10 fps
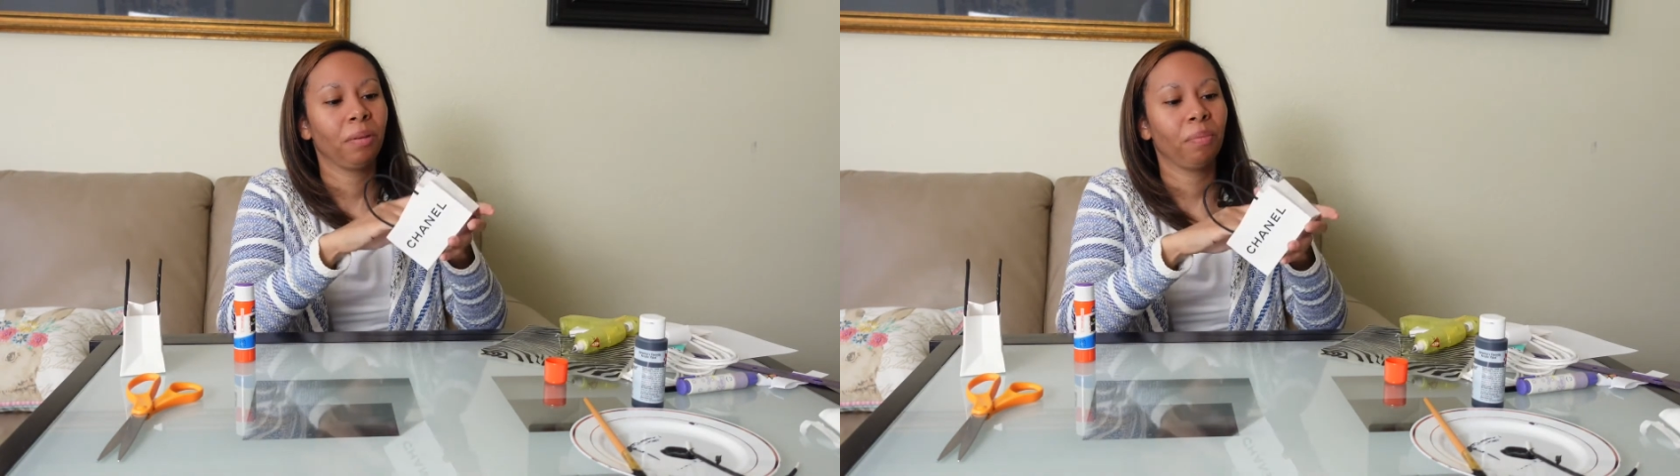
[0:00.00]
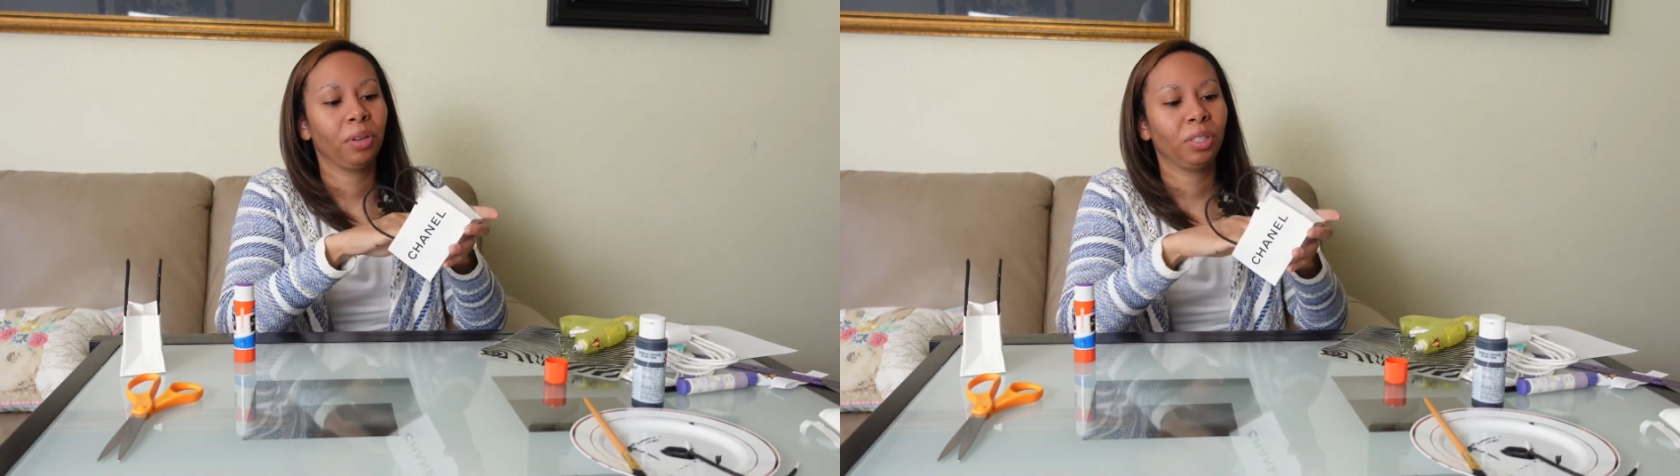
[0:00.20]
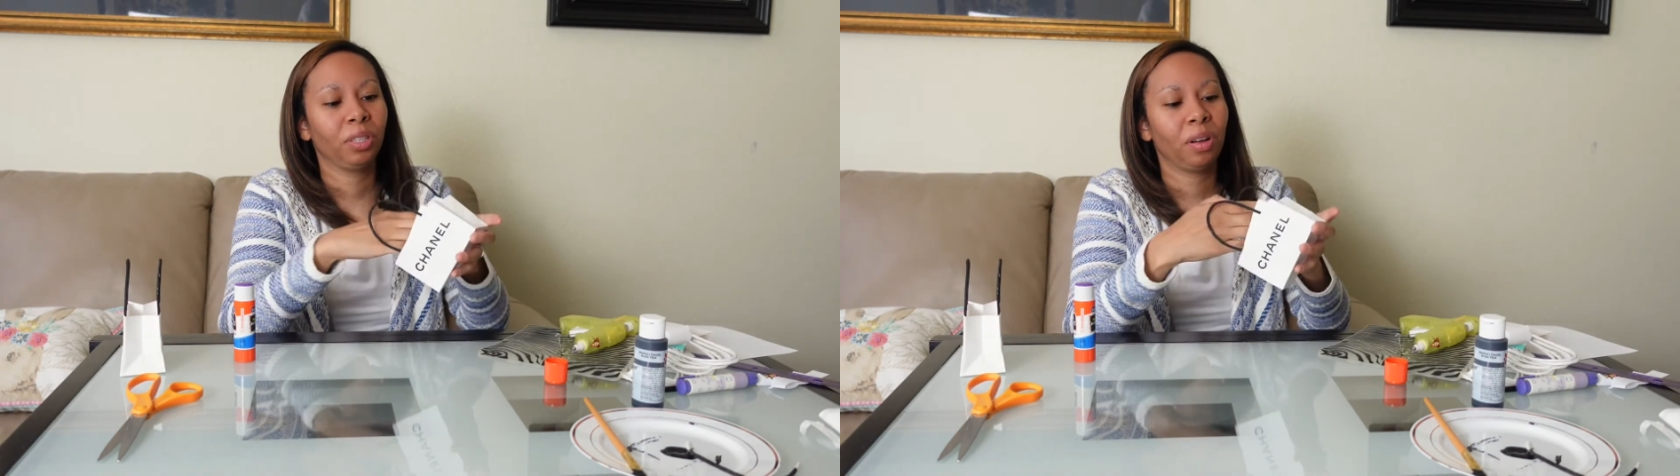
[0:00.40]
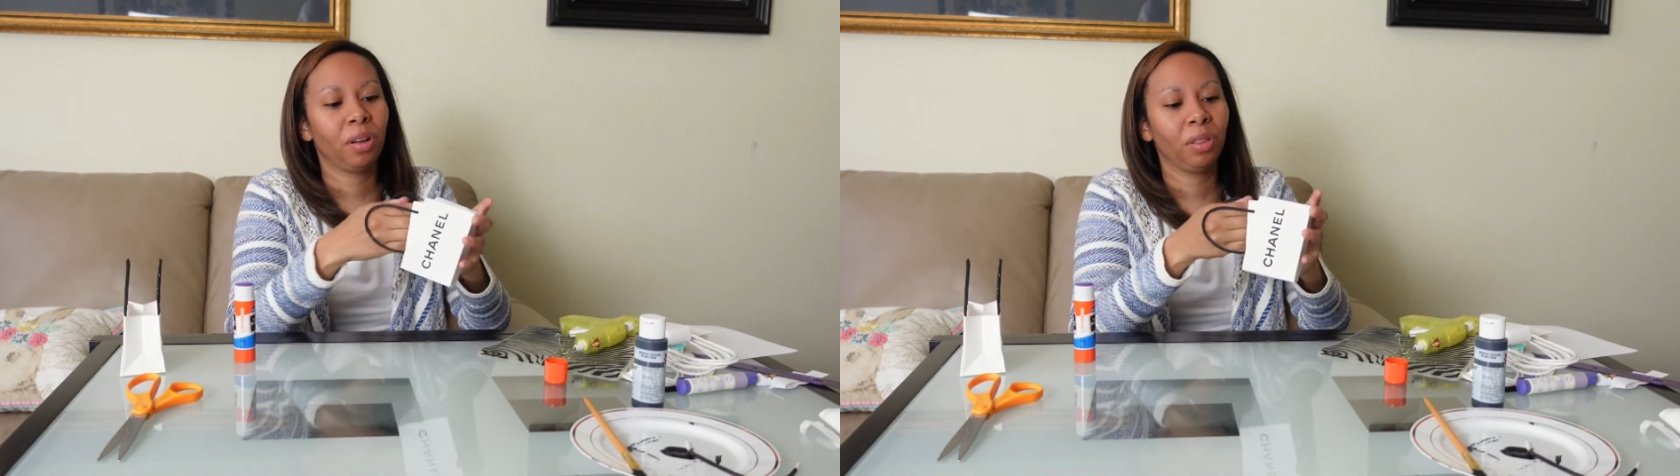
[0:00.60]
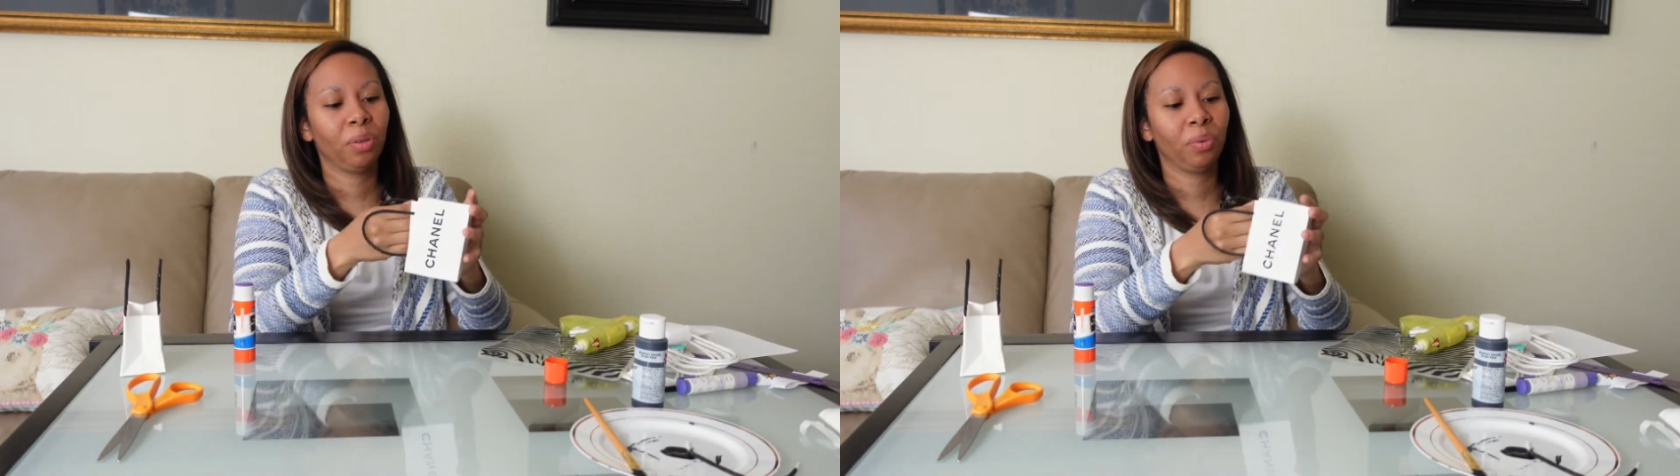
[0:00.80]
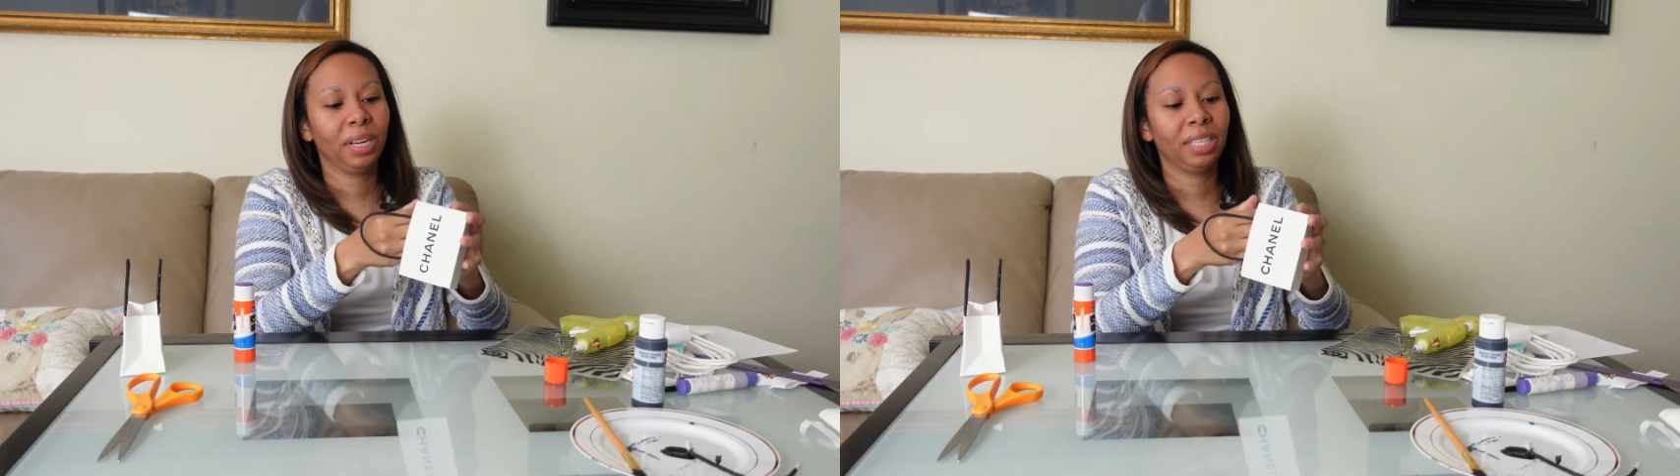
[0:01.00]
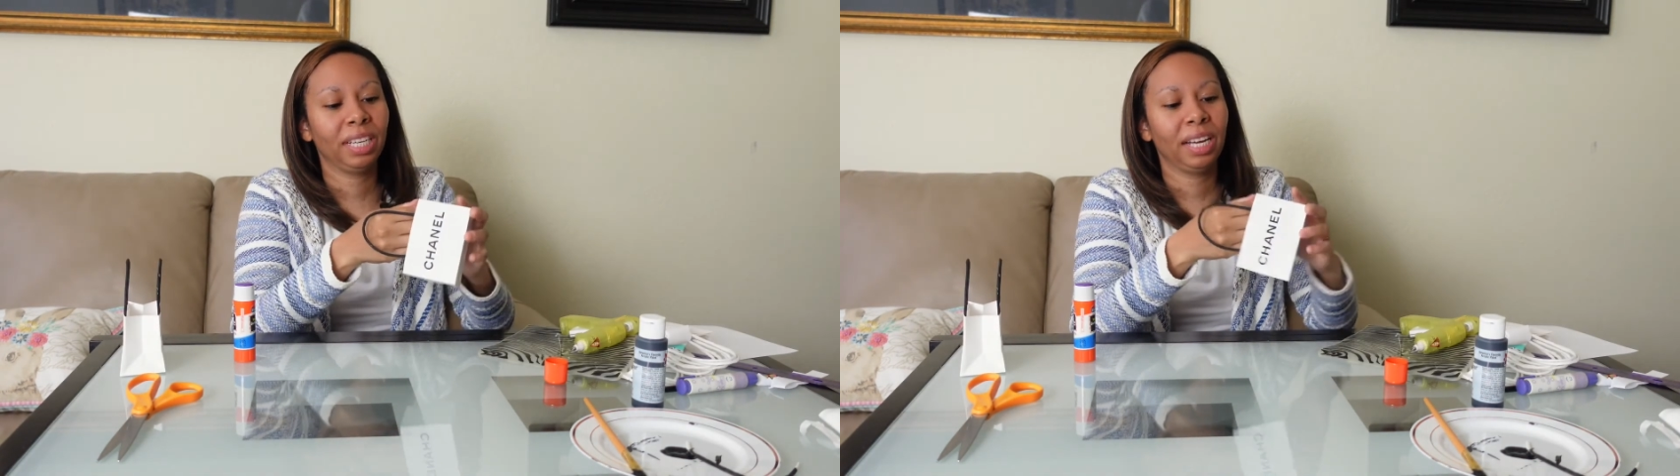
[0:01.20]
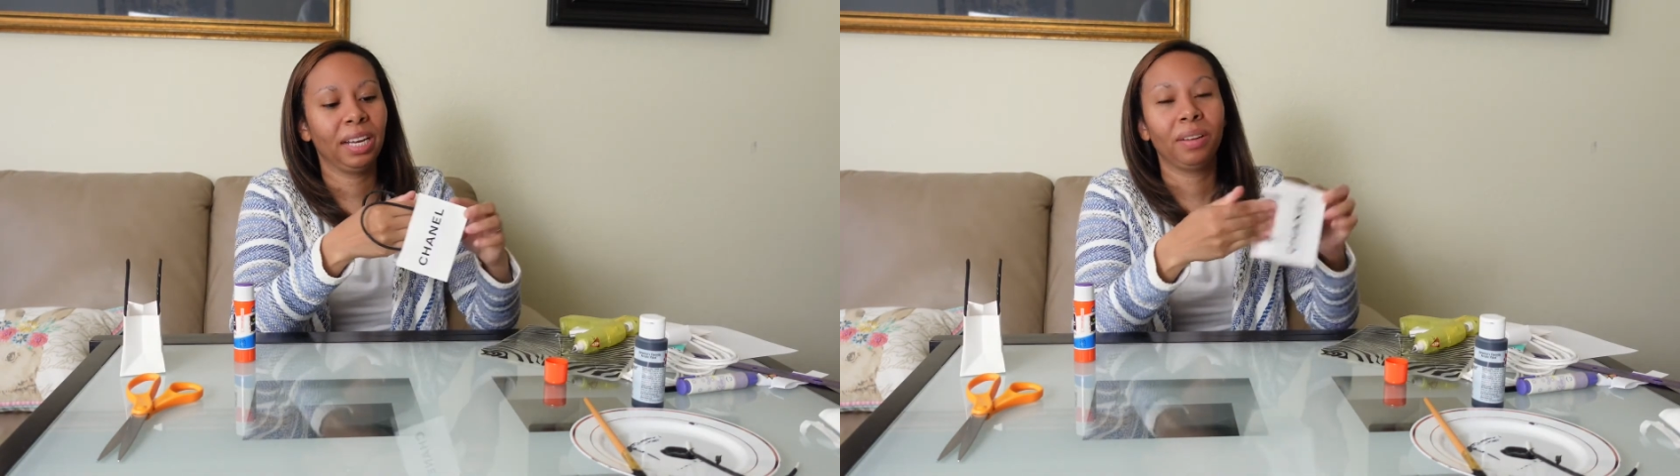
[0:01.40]
Push it all the way
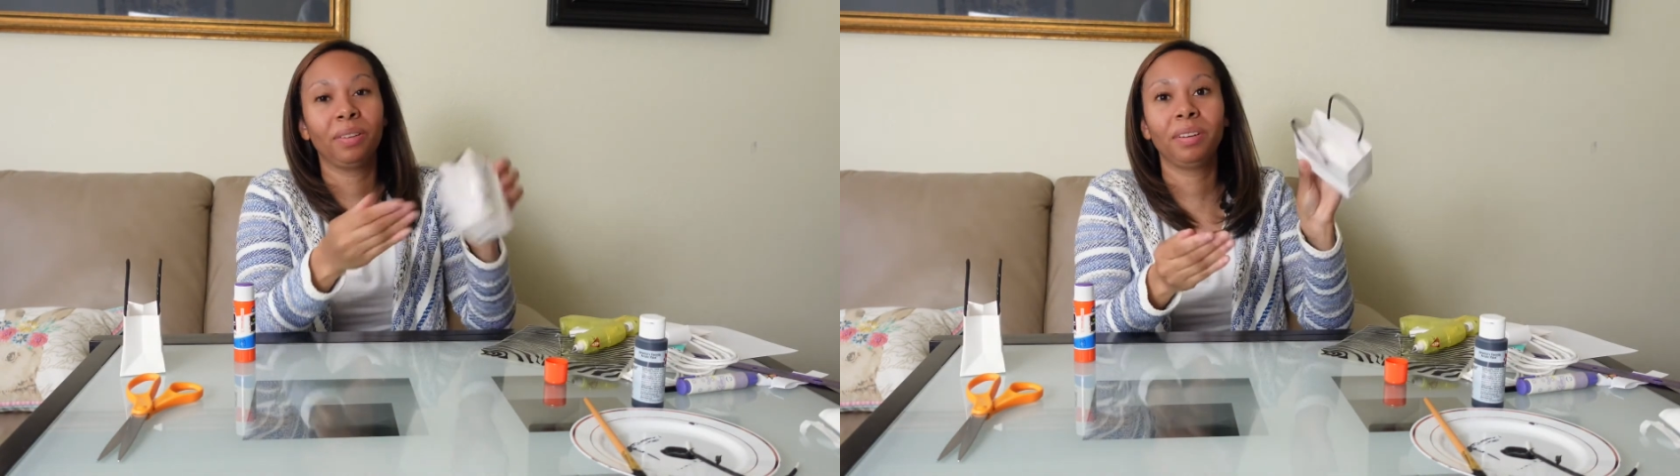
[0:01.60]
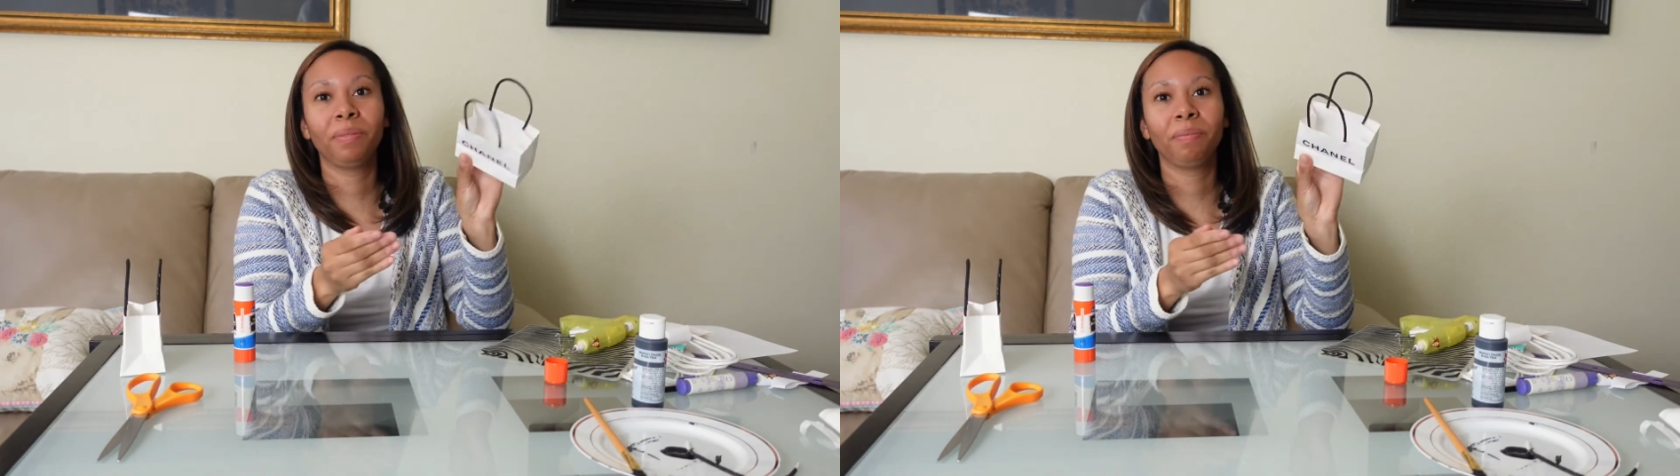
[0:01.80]
down.